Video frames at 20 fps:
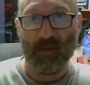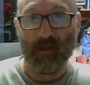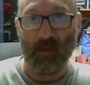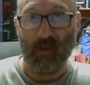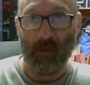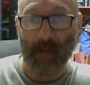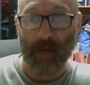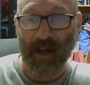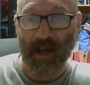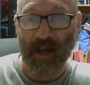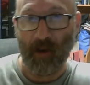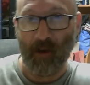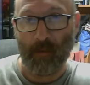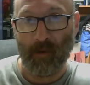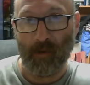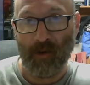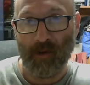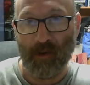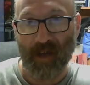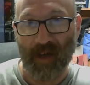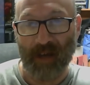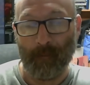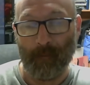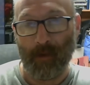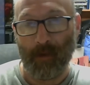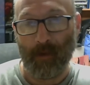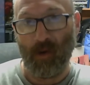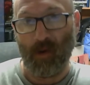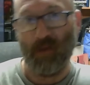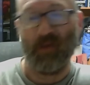to a PowerPoint up
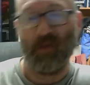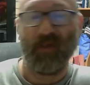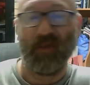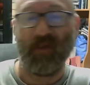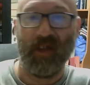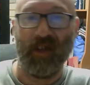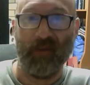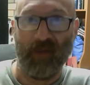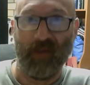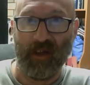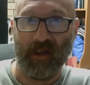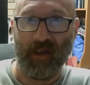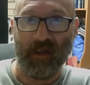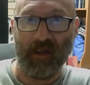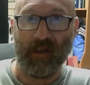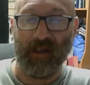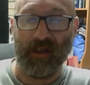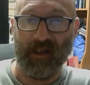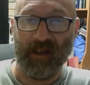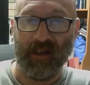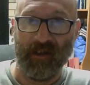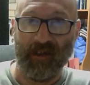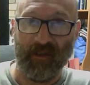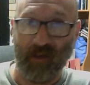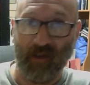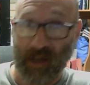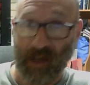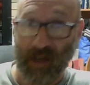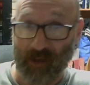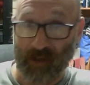behind the TV in
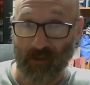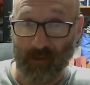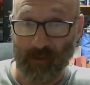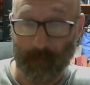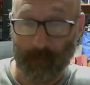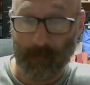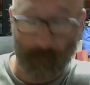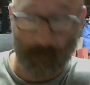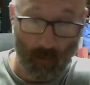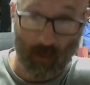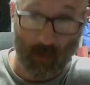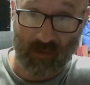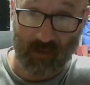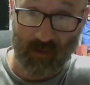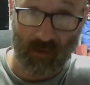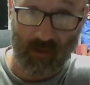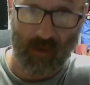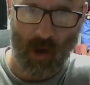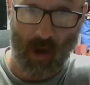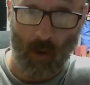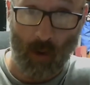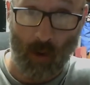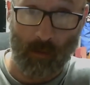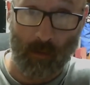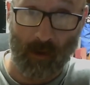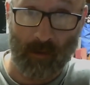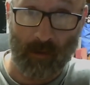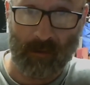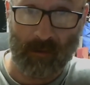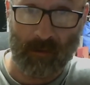the lounge room was the whole
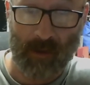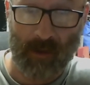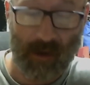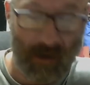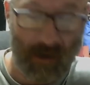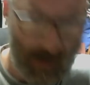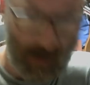problem.